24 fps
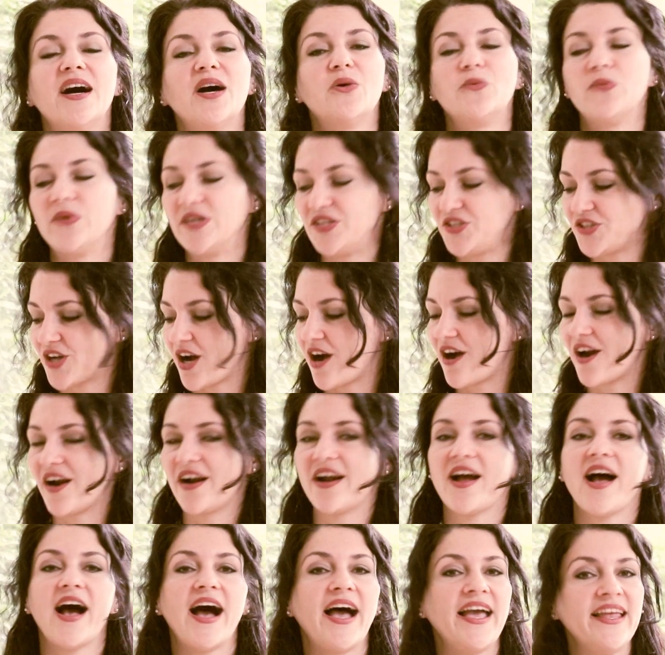which are
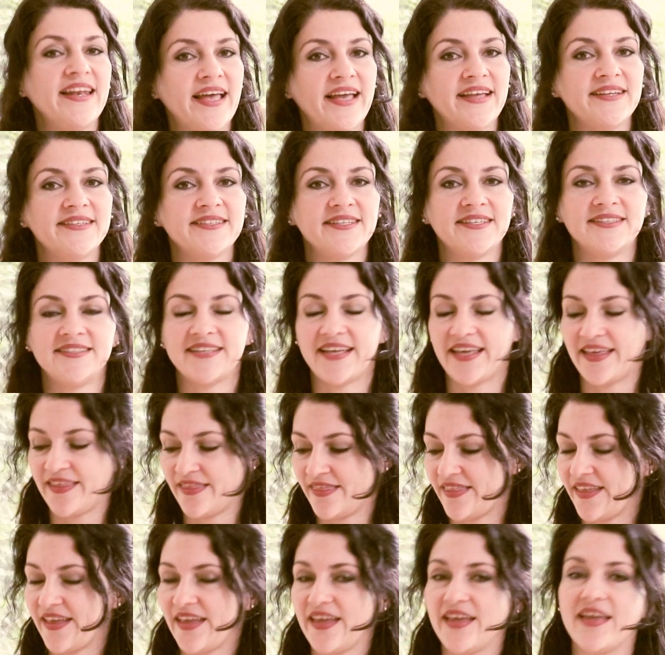highlighted in
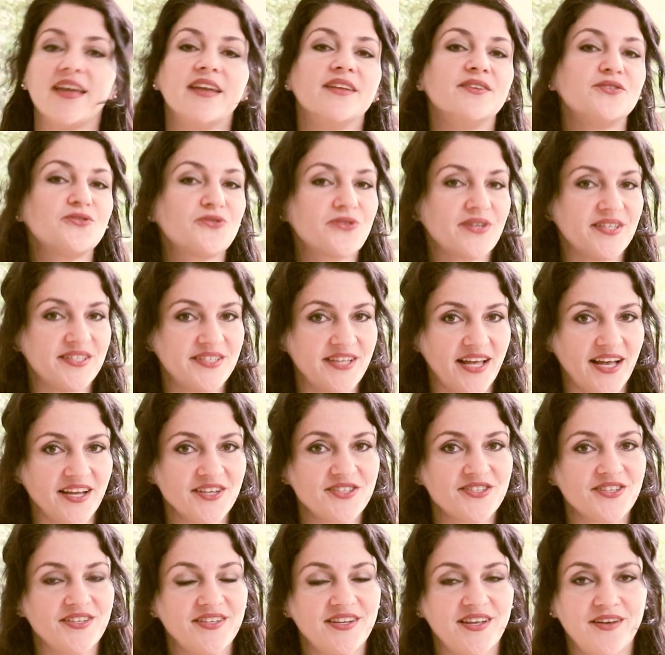the
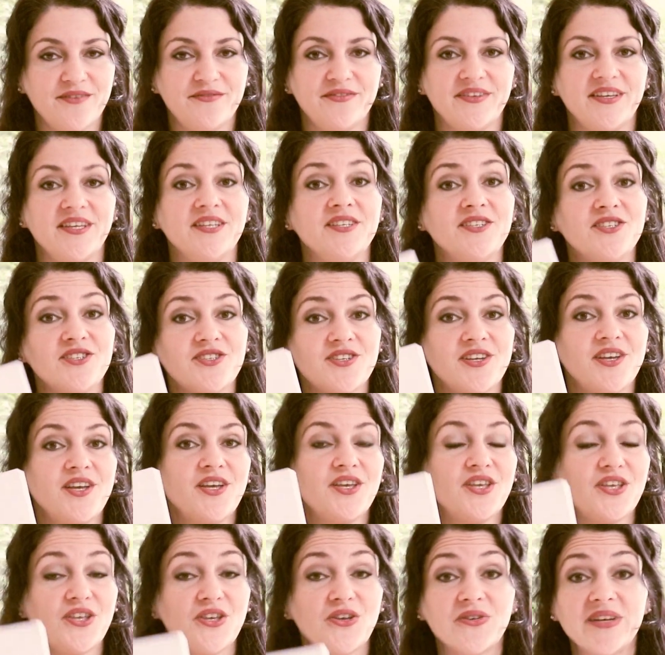introduction of each
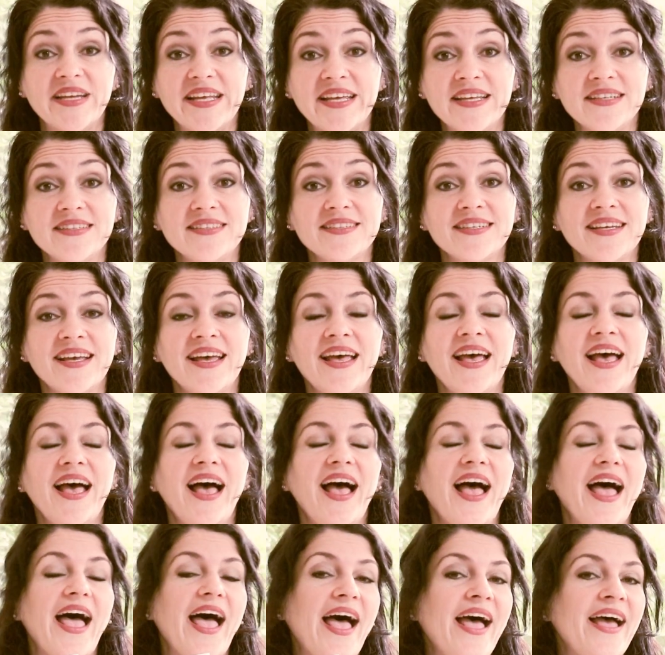unit.
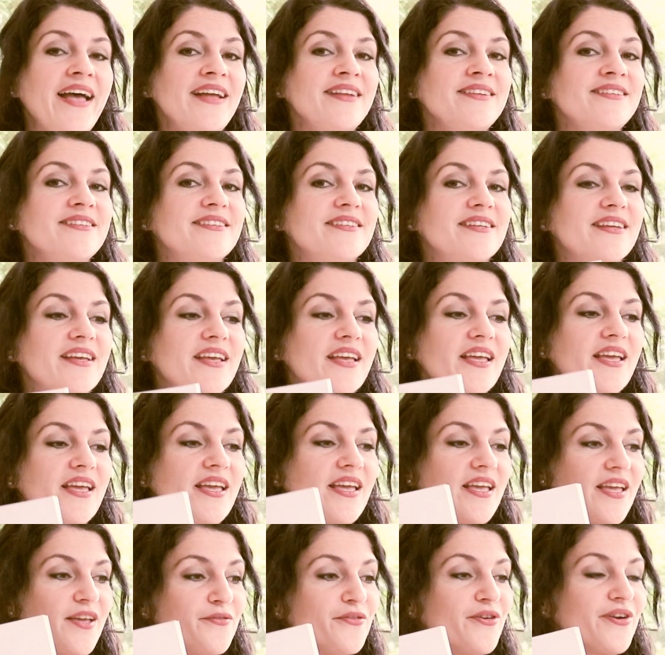And
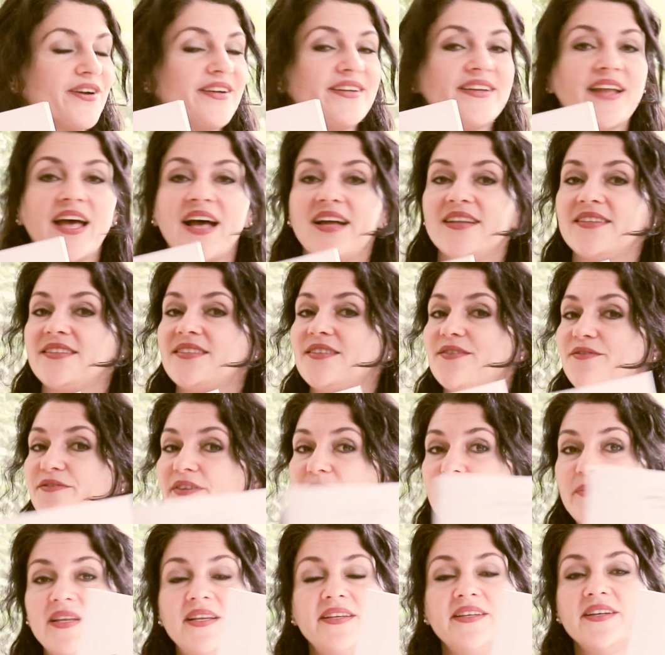if you're not
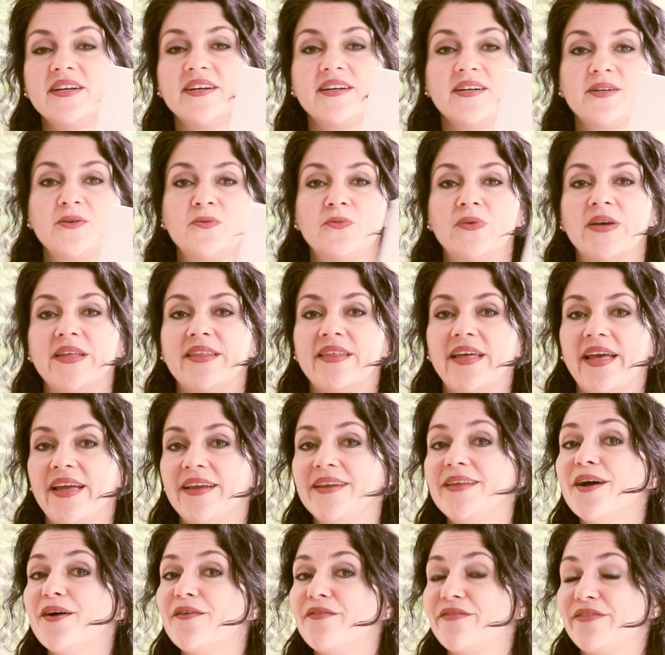familiar with
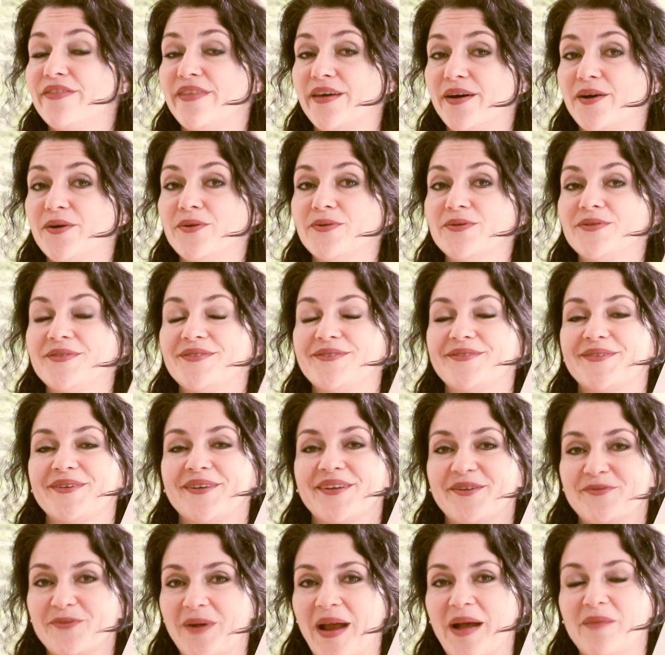any of those
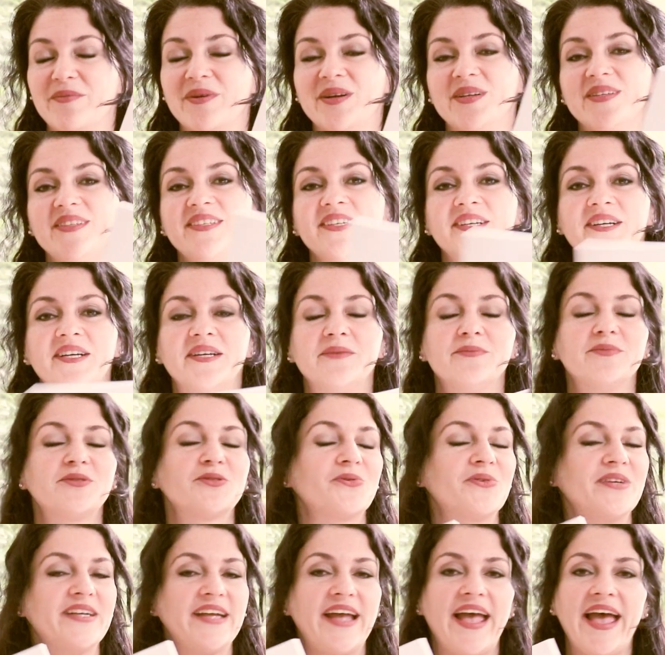grammar terms
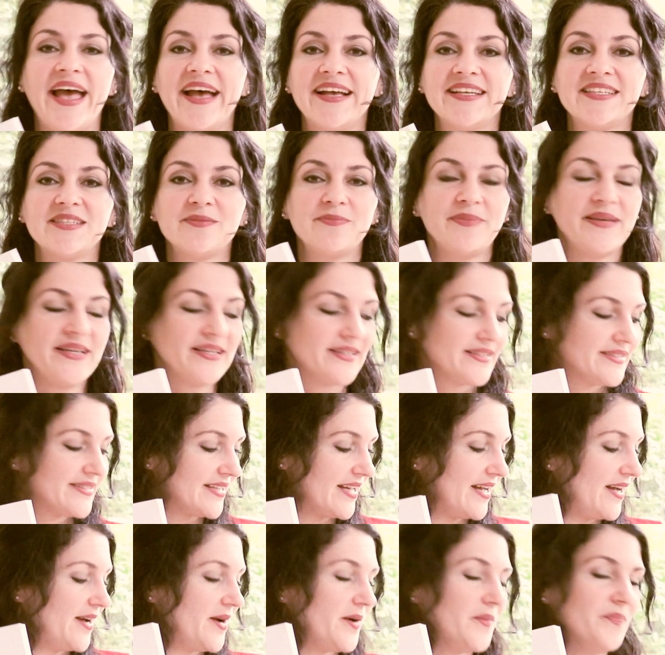or aspects,
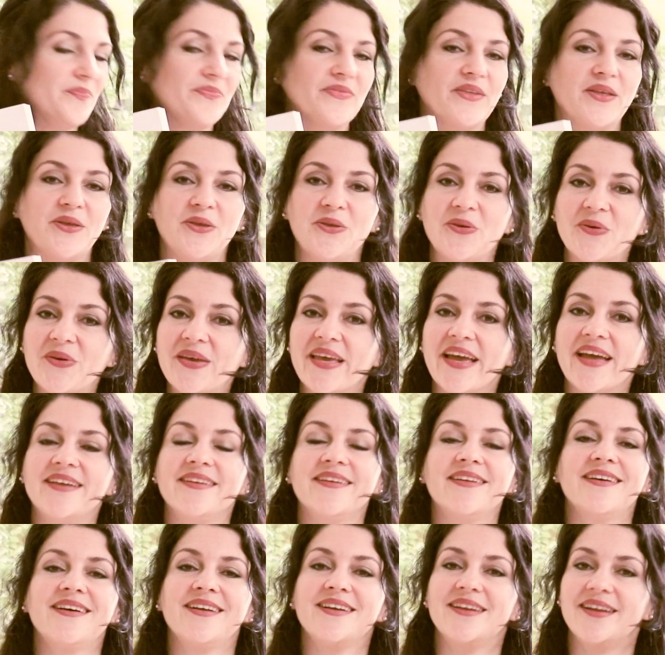you
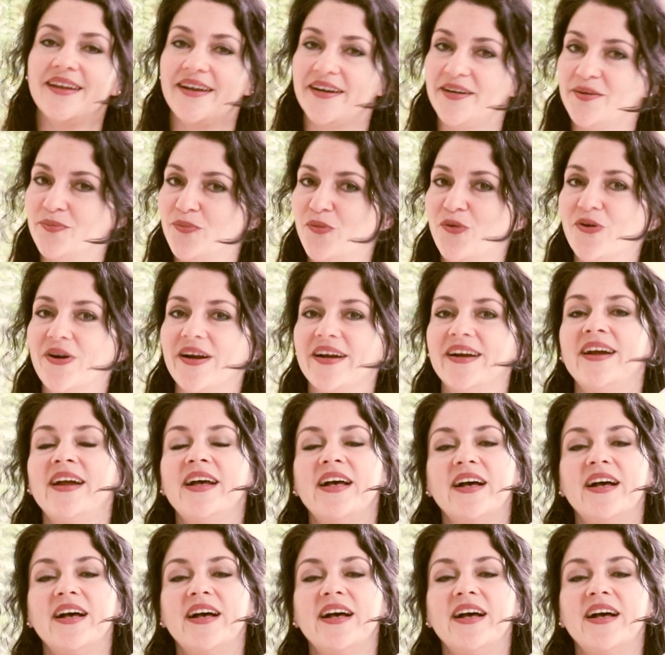can learn more